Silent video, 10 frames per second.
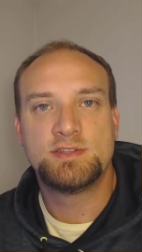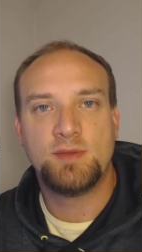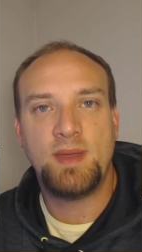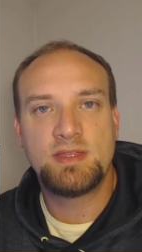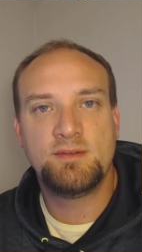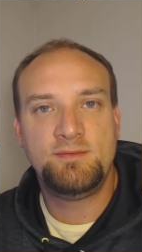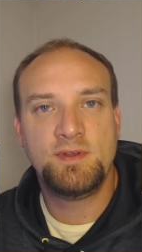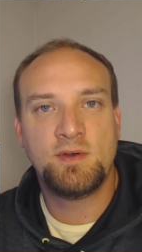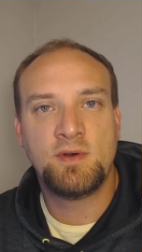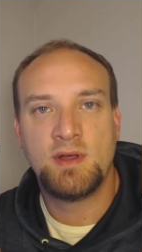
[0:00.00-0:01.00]
So make them
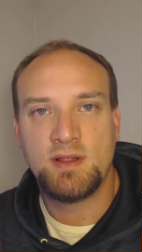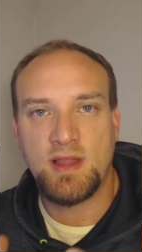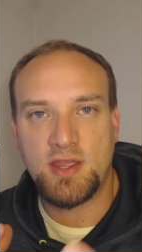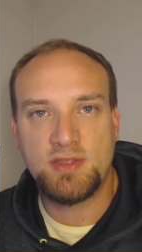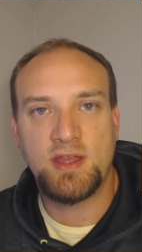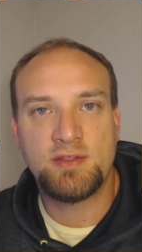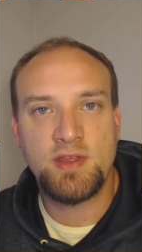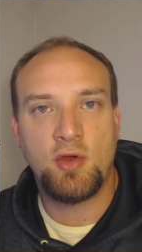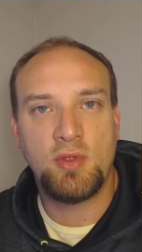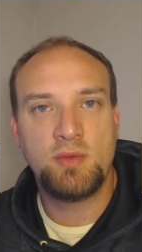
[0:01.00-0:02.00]
feel like they're
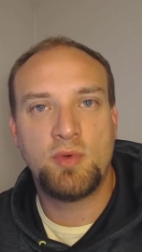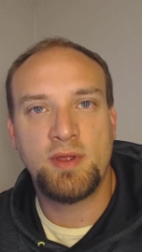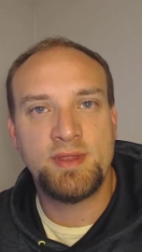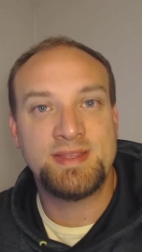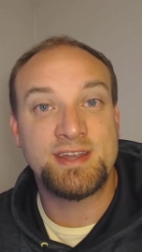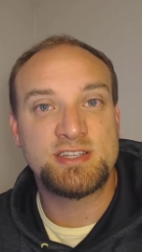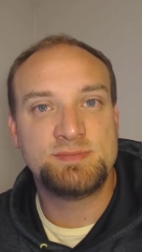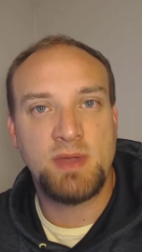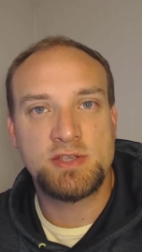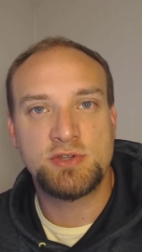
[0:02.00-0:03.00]
the only one, that they're
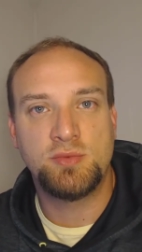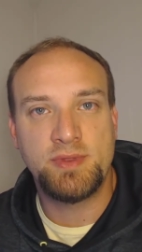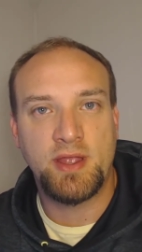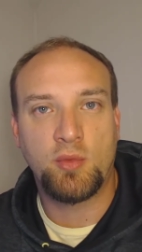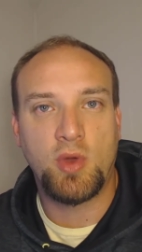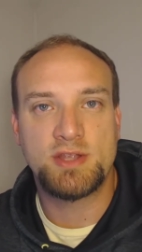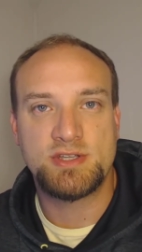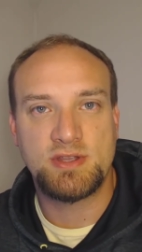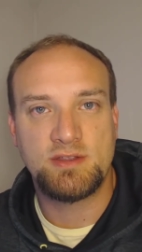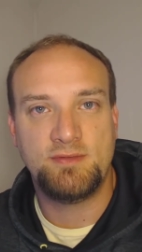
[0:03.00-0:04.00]
special when they're
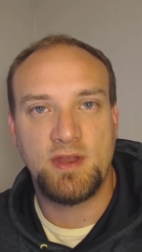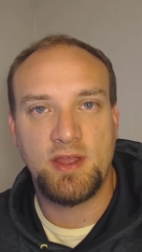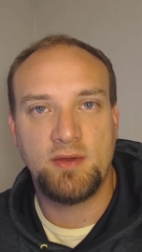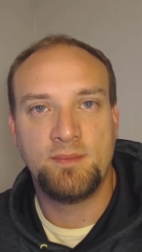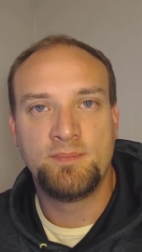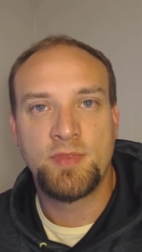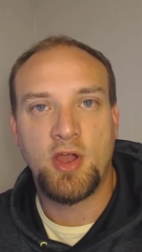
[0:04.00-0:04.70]
watching this video.